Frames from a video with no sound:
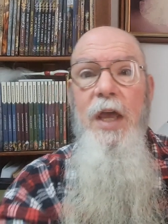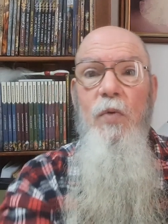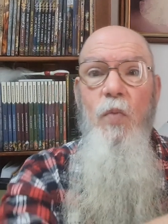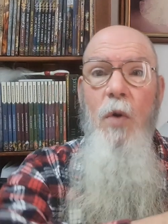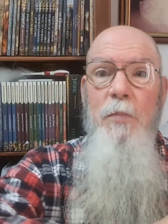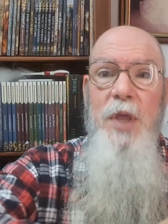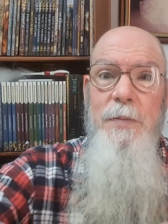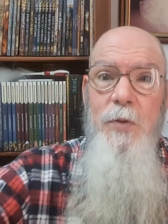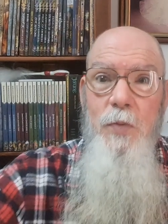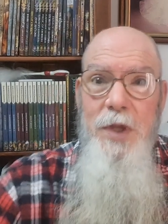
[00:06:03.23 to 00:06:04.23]
at what
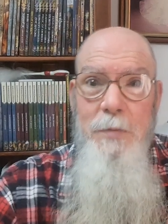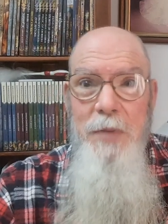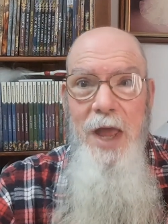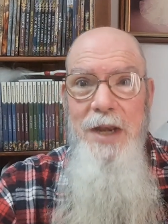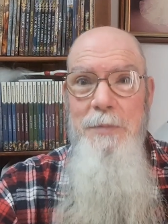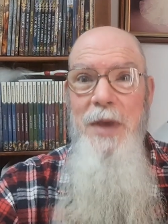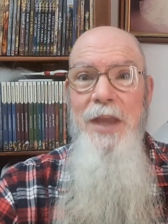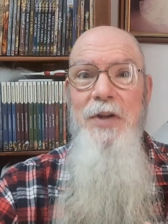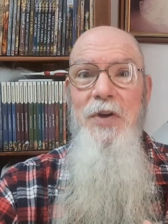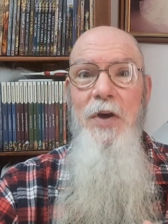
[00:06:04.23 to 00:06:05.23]
people were complaining
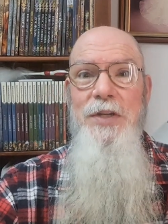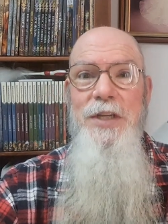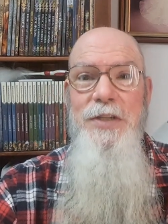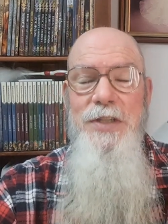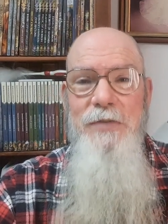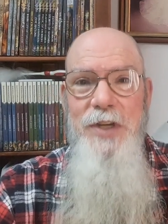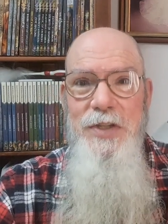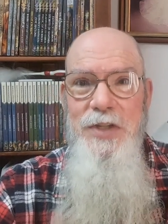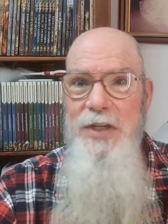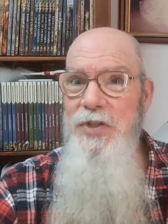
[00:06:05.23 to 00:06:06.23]
back in
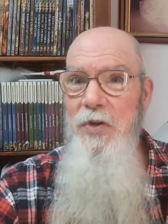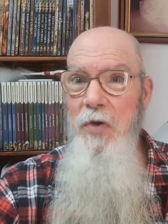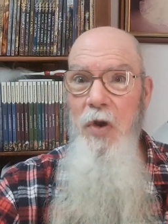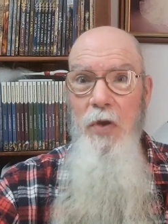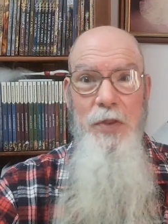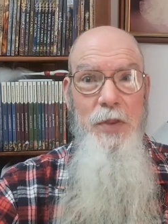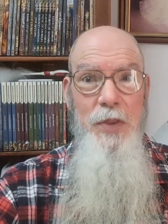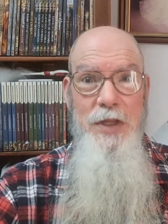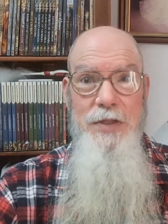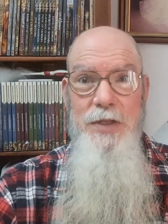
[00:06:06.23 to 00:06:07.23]
1976 are a lot of the
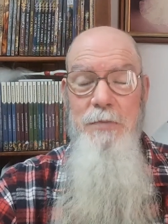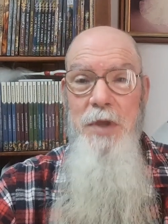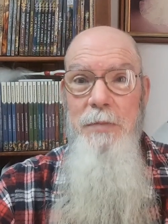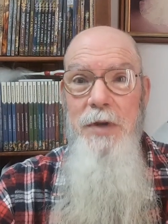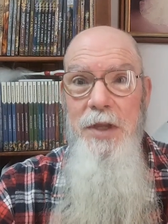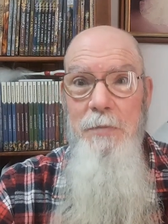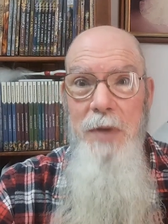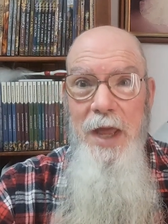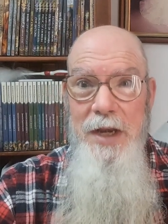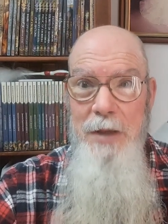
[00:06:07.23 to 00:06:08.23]
things that people are
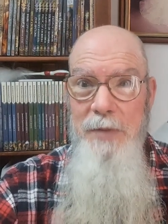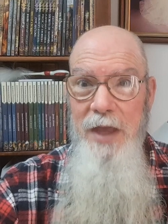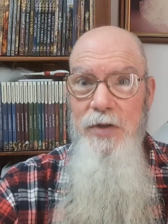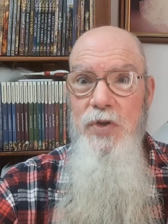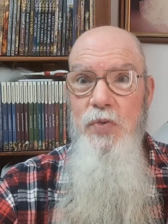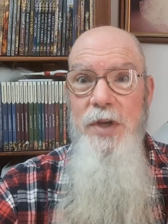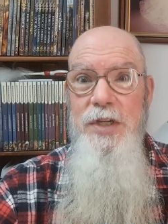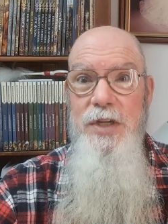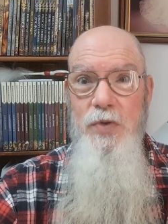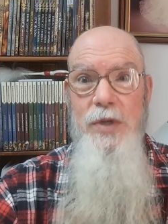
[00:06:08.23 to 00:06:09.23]
complaining about in
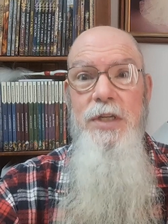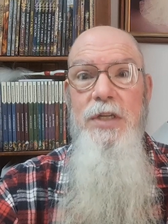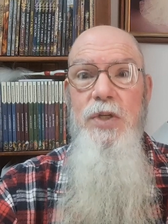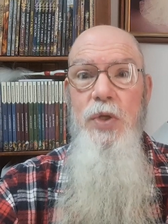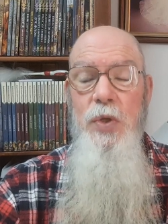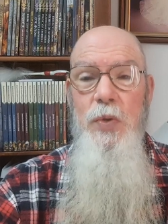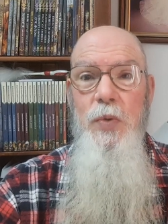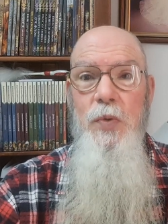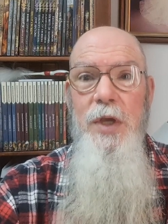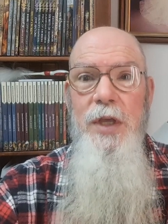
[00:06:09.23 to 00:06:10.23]

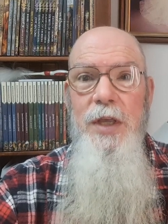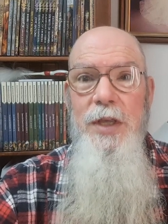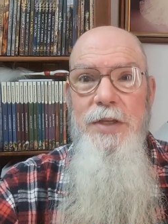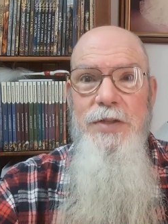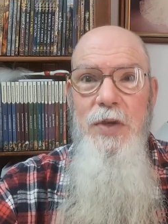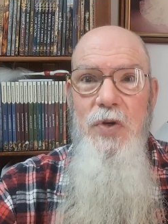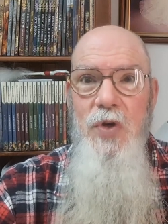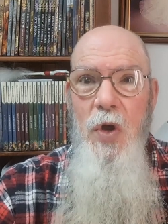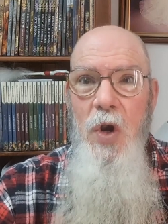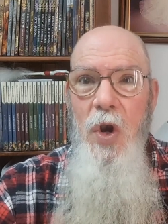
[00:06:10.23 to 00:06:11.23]
2022. So
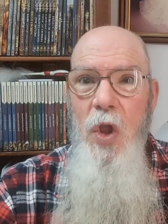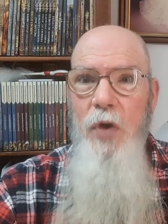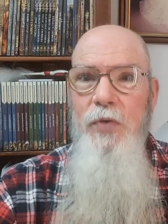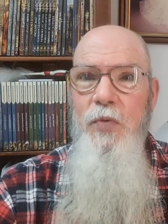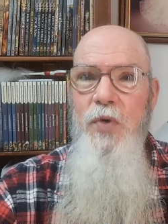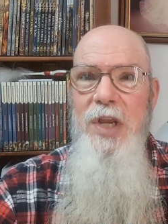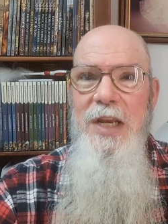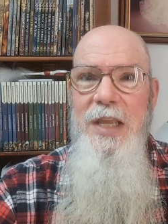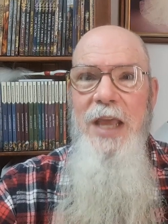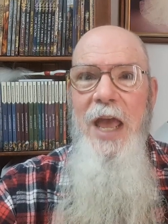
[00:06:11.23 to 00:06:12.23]
not a lot
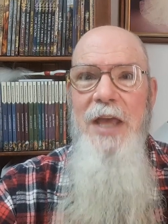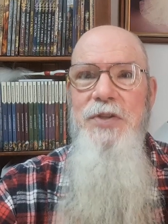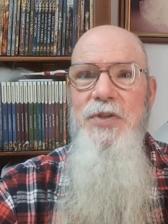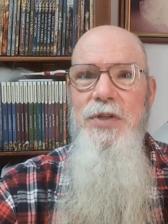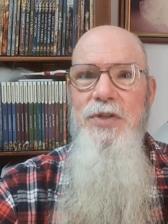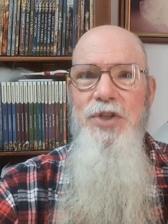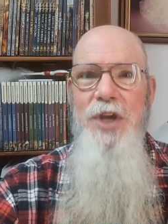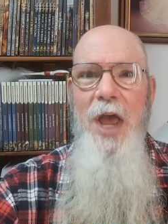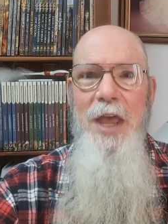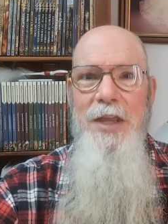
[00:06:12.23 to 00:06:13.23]
really has
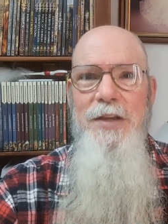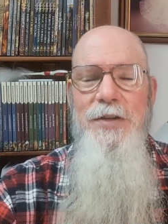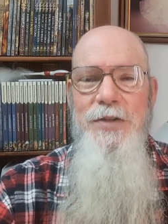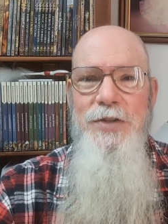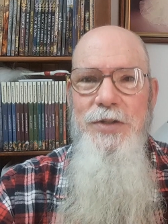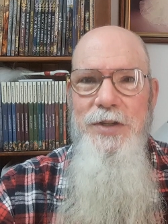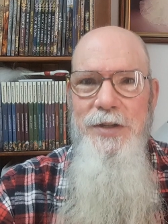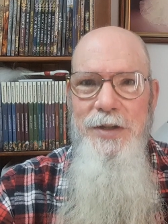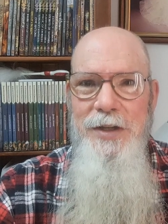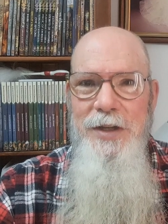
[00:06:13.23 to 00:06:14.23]
changed.